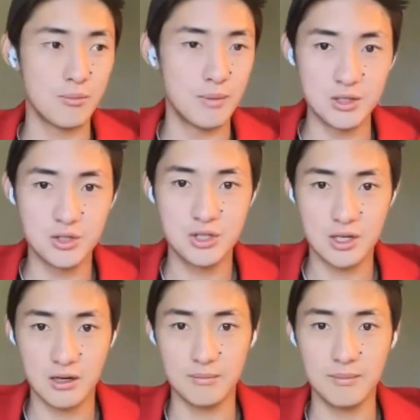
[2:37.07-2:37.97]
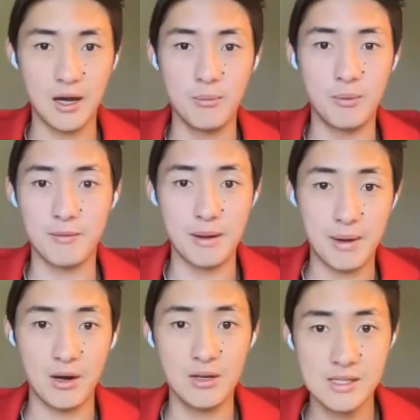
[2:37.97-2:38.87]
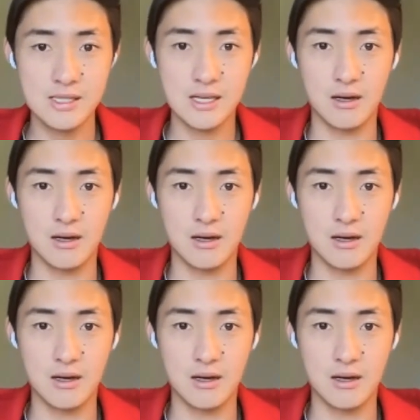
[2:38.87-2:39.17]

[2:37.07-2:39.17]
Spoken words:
much help of my parents,